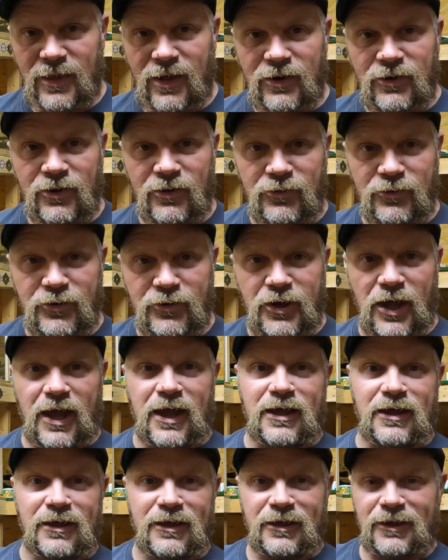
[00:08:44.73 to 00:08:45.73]
another
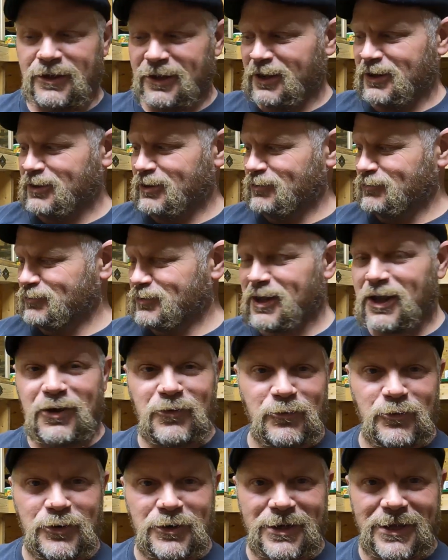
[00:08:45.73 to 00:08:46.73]
K.
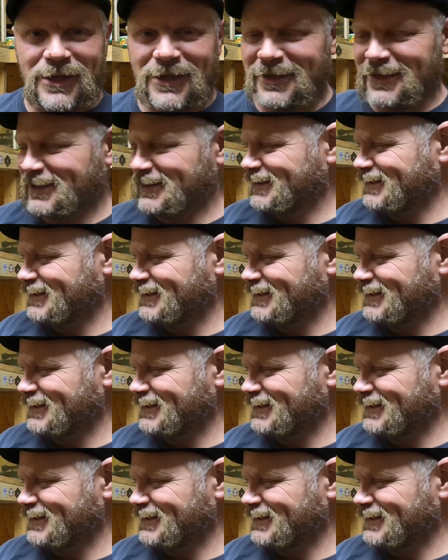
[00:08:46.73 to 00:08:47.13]
Woody.